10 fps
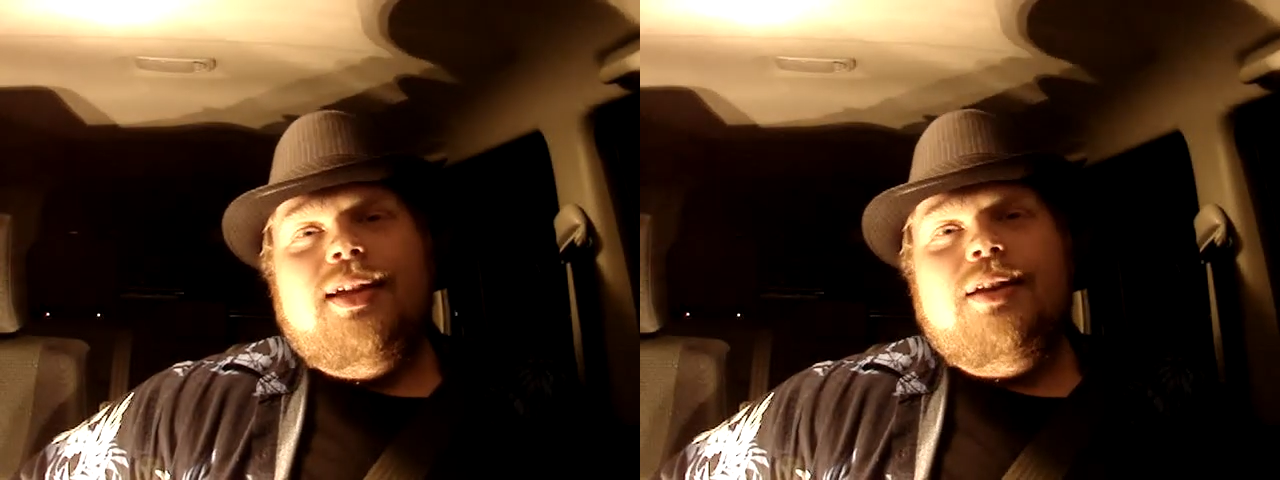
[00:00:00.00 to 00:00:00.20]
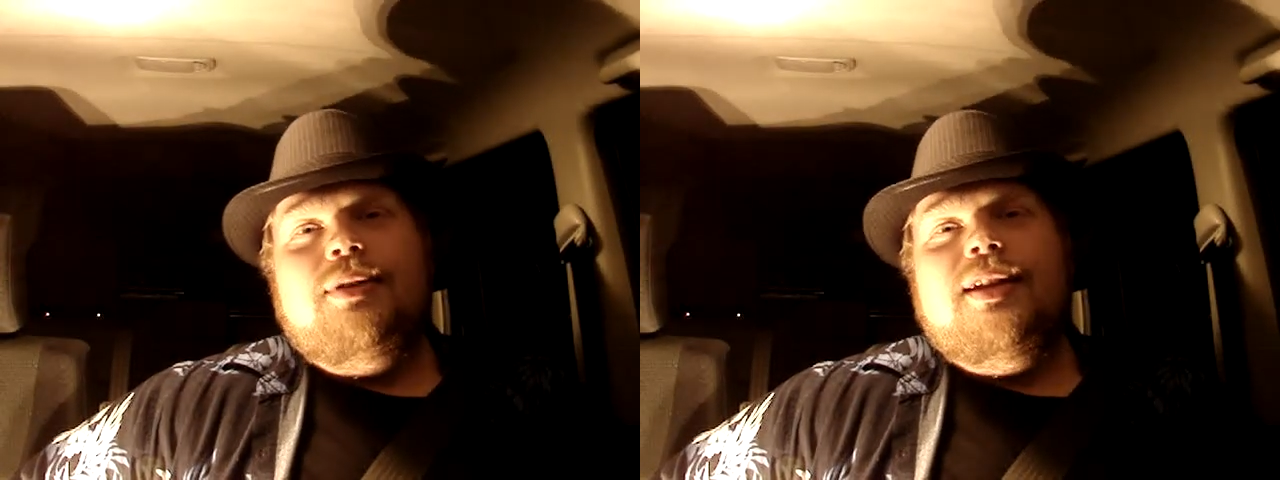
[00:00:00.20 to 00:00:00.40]

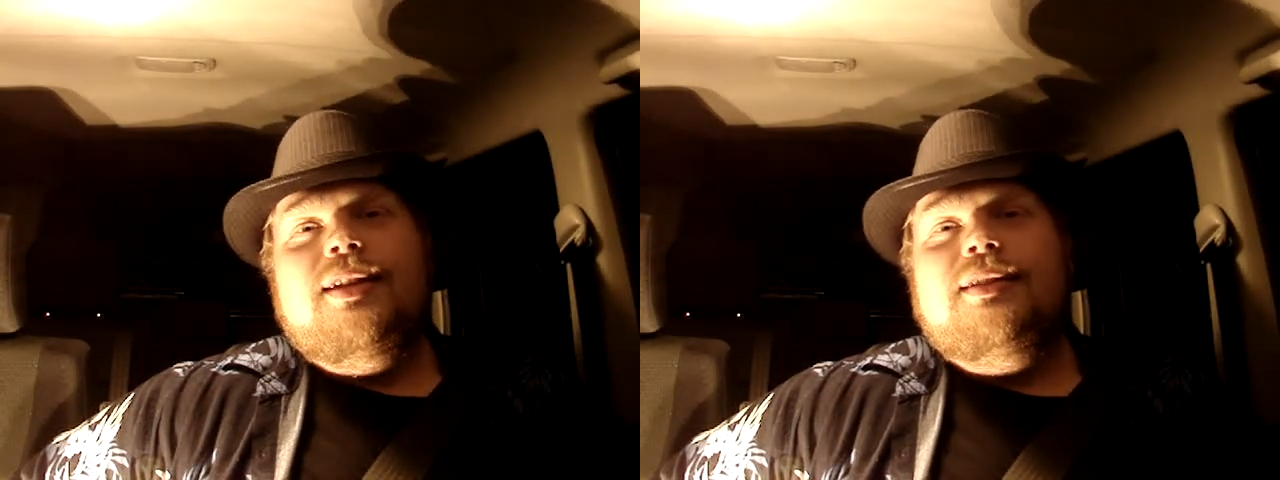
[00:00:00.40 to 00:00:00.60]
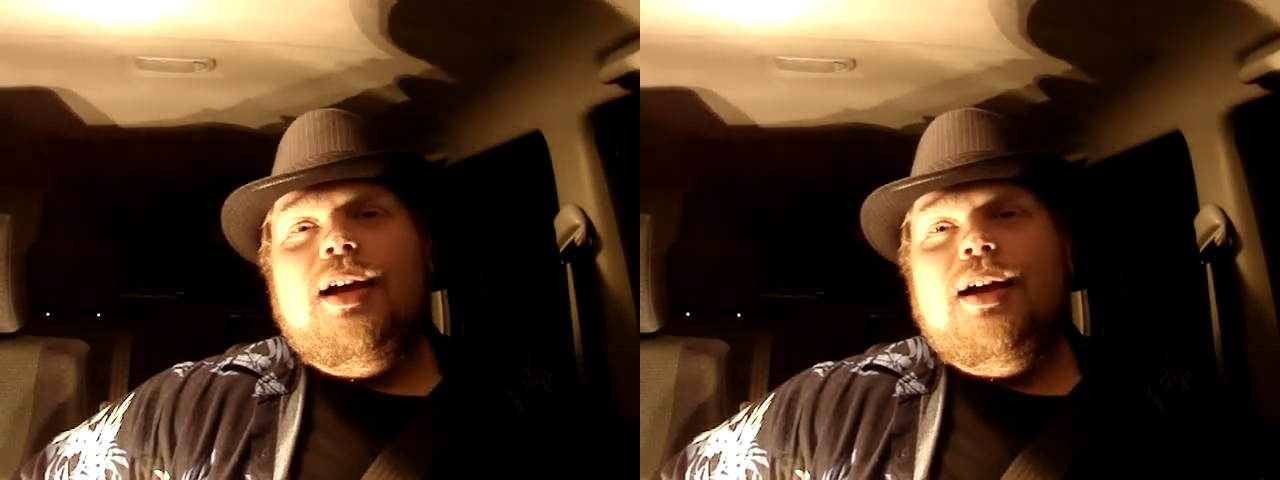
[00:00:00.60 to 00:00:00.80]

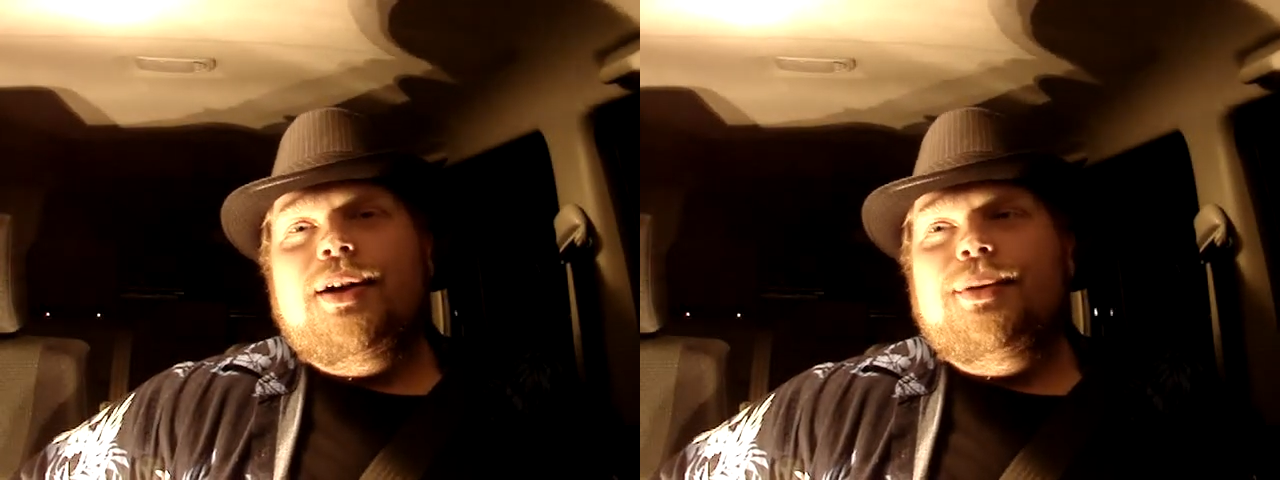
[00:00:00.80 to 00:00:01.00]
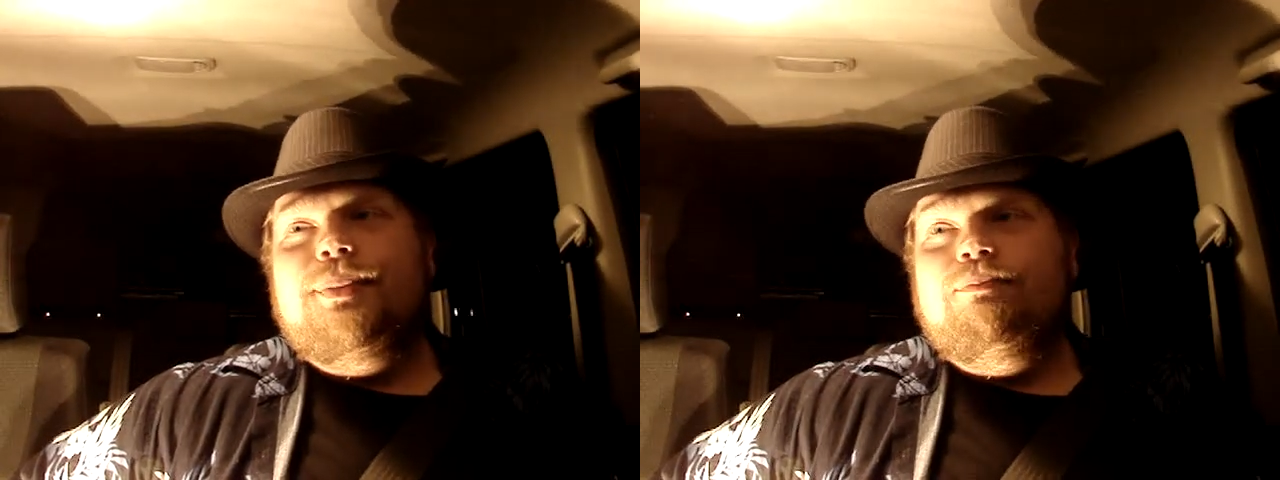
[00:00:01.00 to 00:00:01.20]
anyways
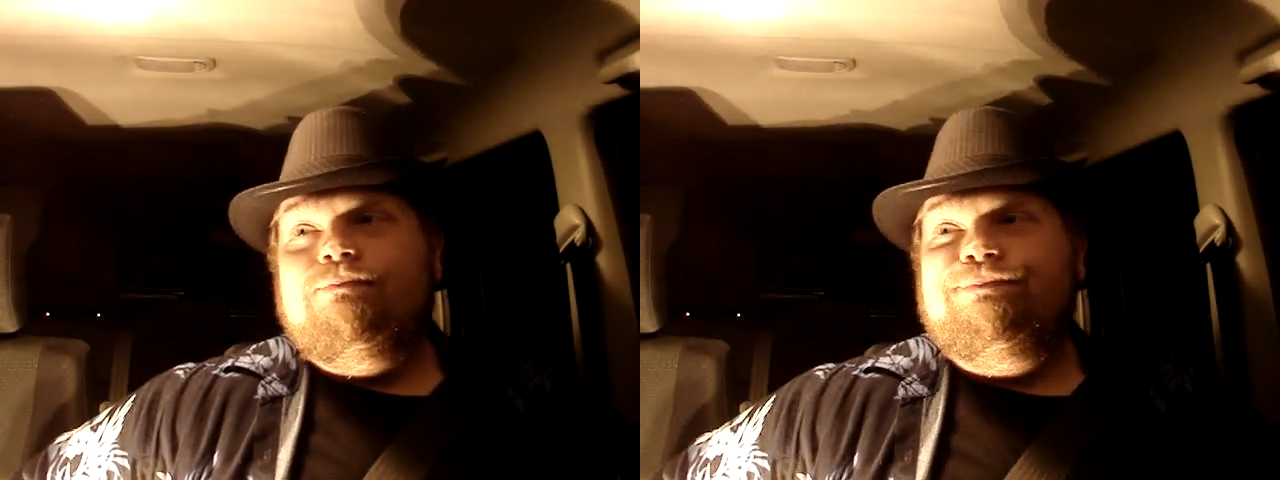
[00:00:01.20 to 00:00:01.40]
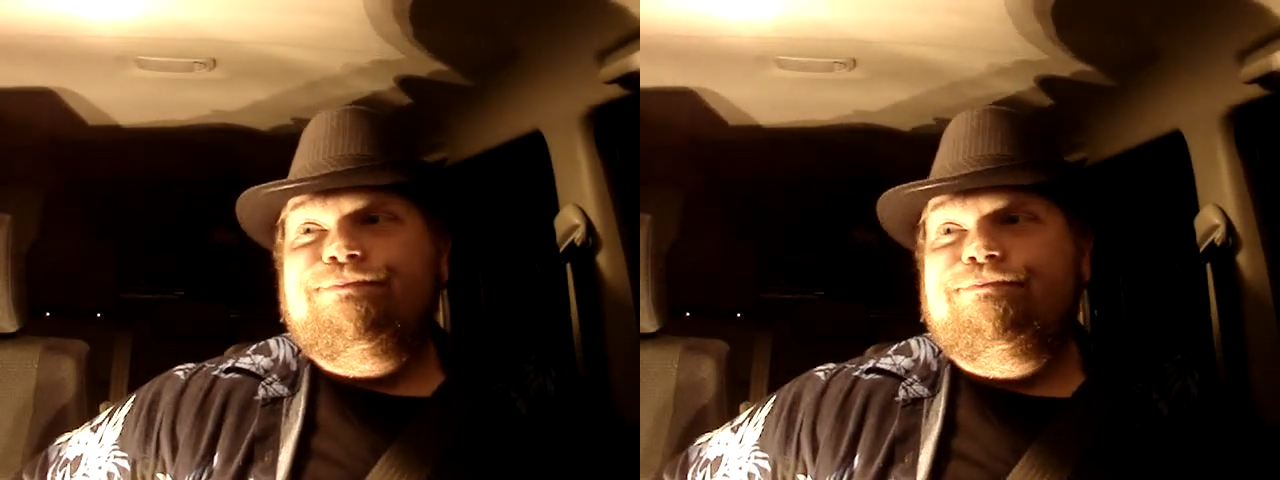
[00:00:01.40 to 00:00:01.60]
um
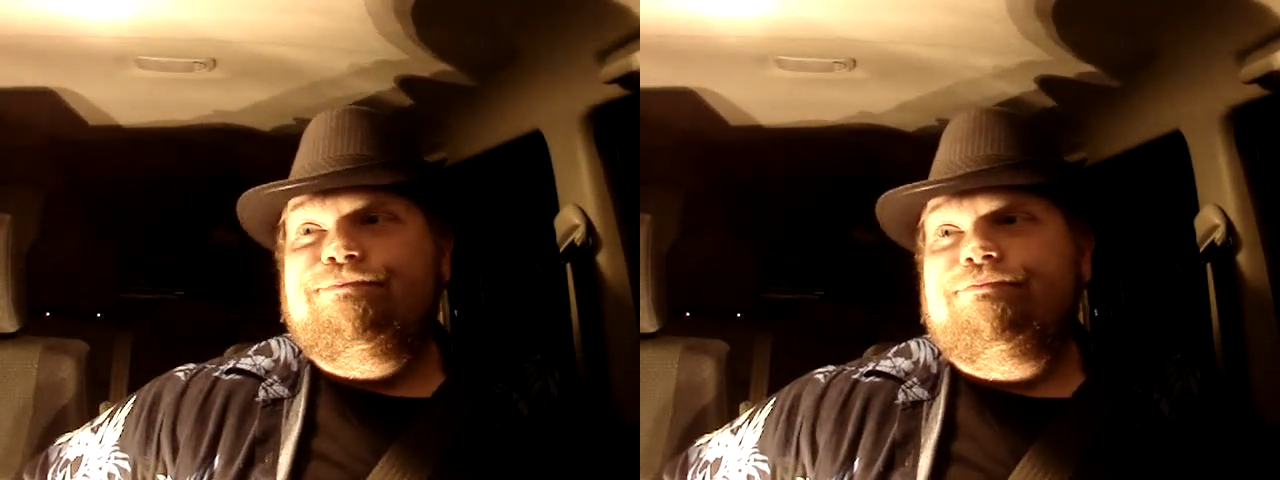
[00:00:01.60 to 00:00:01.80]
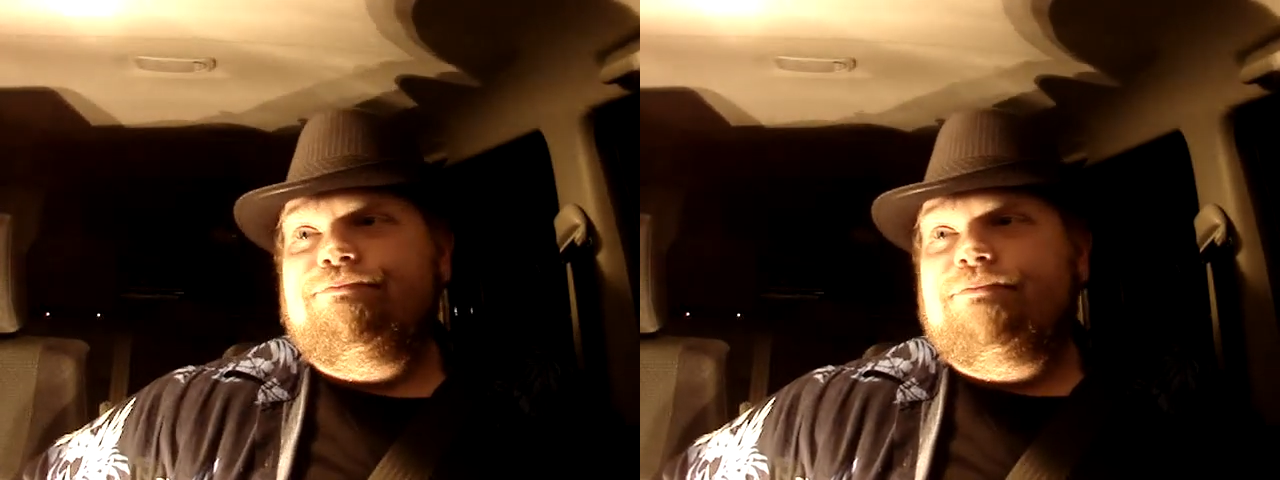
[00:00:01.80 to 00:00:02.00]

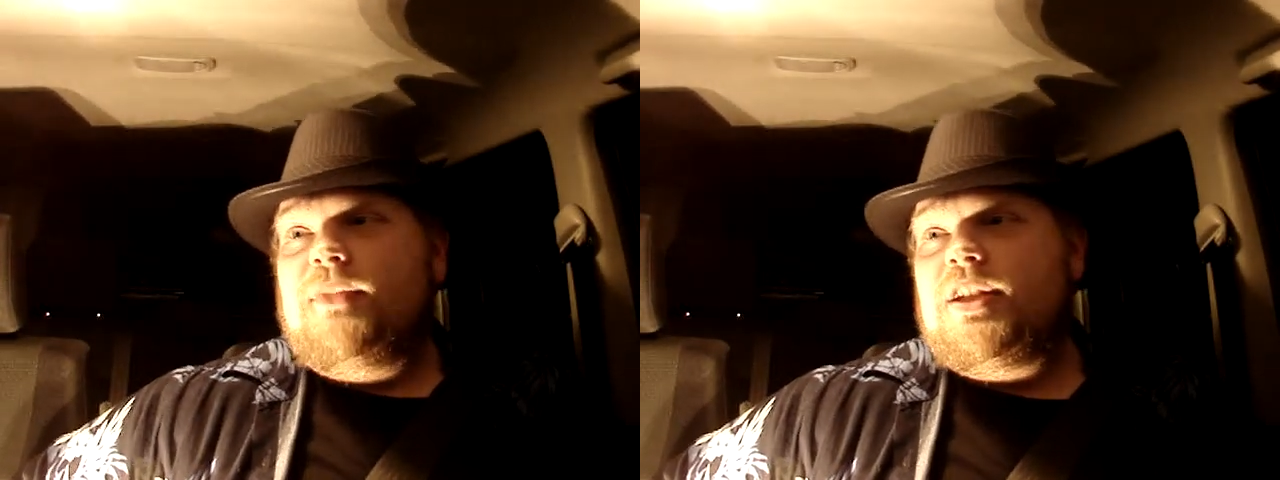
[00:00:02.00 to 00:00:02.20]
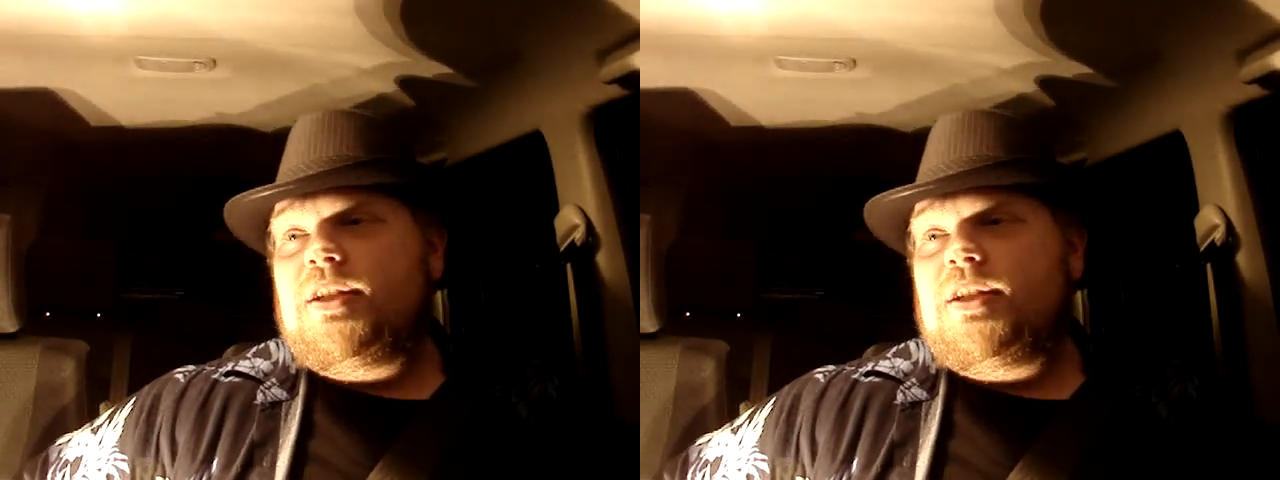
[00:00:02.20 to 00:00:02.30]
that's